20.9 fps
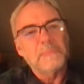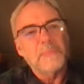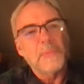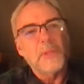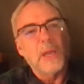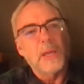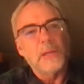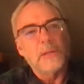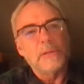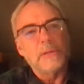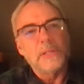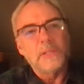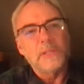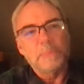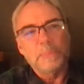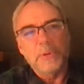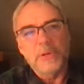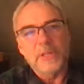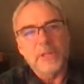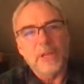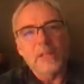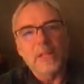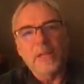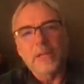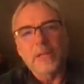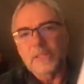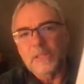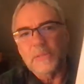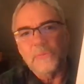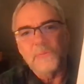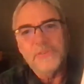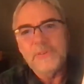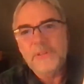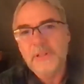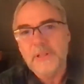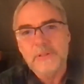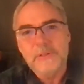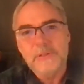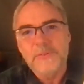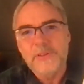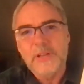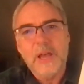Yeah, it's pretty. I like some
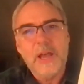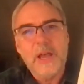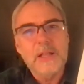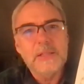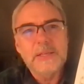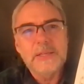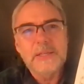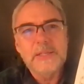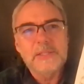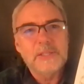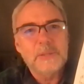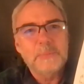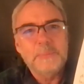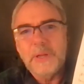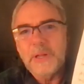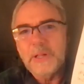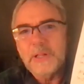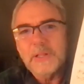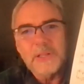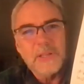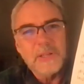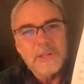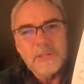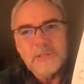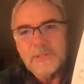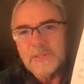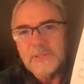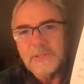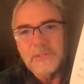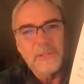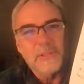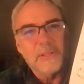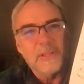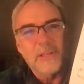finale, Sibelius.